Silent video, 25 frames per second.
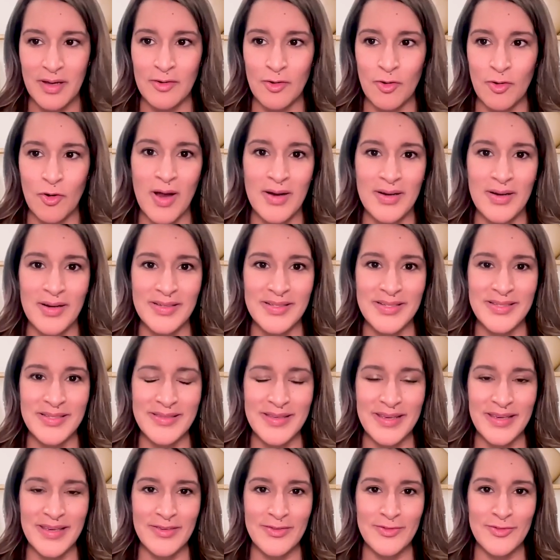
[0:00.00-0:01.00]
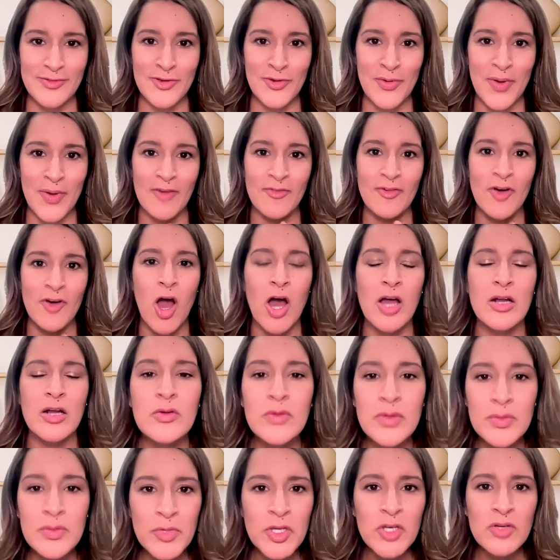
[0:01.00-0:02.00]
chronic disease, you have an
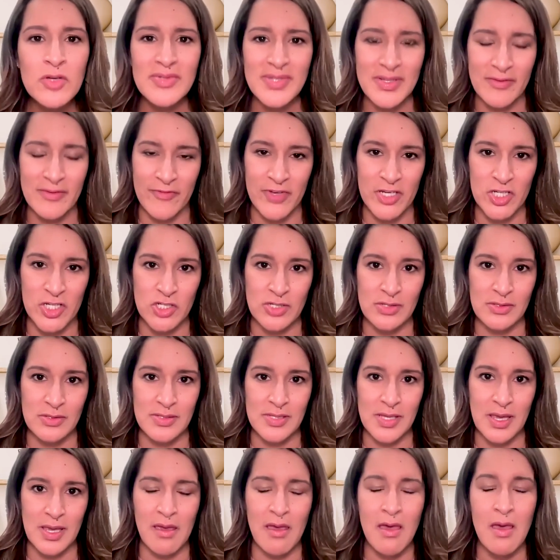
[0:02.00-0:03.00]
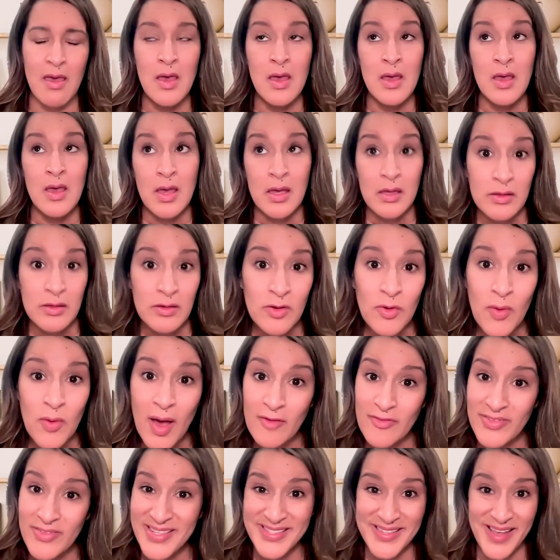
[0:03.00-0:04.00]
autoimmune deficiency, you
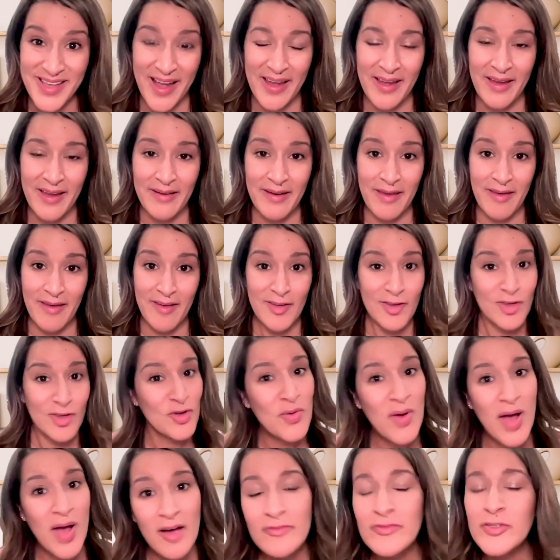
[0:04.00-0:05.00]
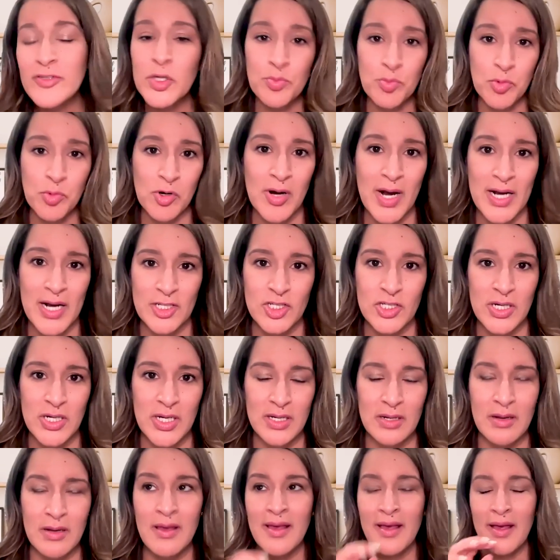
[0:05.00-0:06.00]
have anxiety, you have
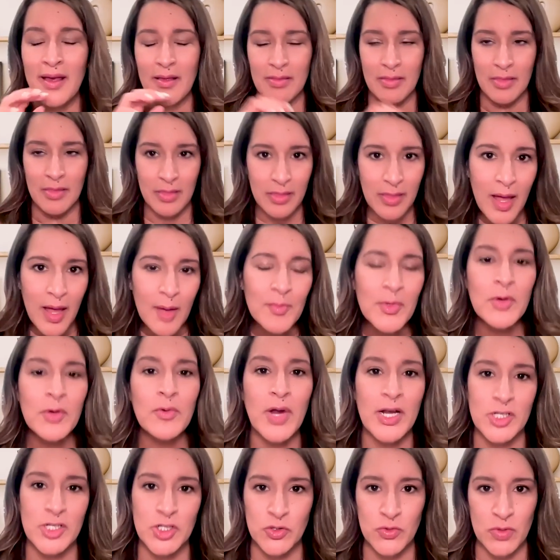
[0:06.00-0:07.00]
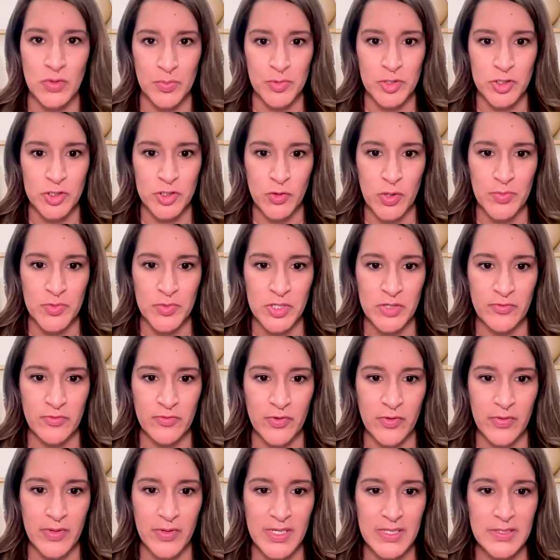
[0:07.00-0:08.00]
depression. Let me write you a prescription
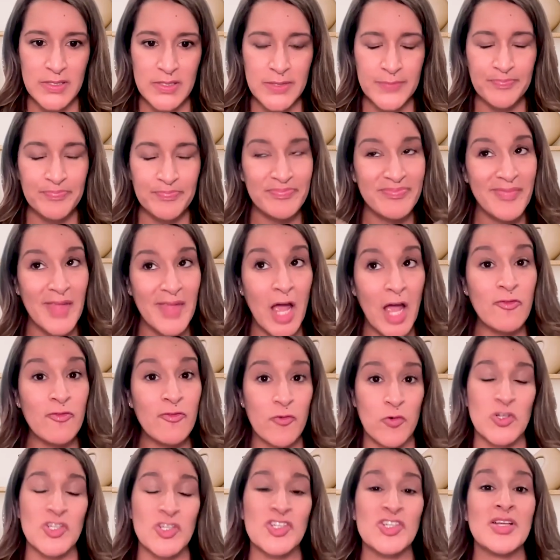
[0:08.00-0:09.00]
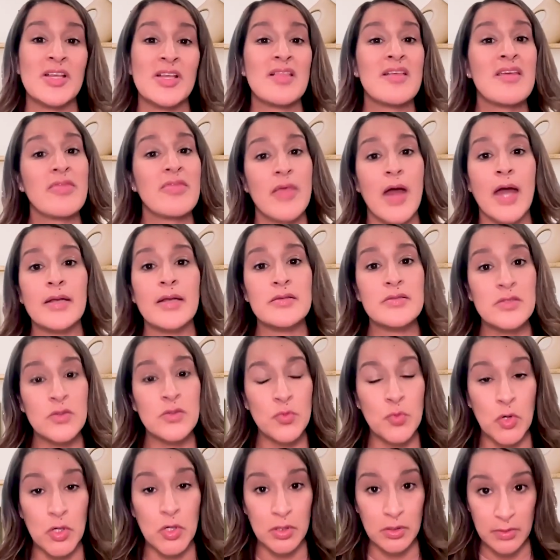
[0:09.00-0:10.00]
for this. Unfortunately, that is
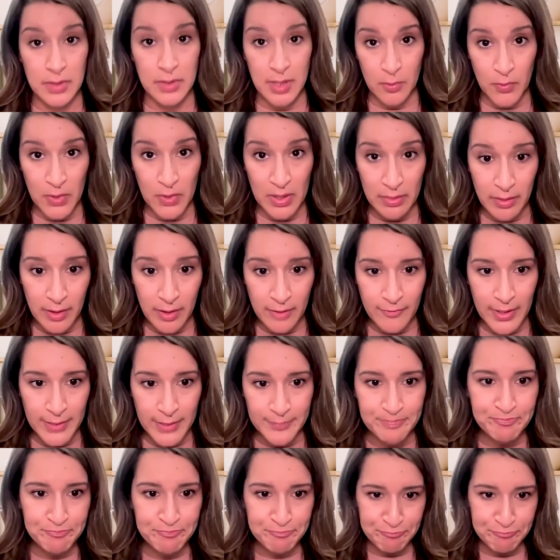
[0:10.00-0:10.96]
the world that we live in.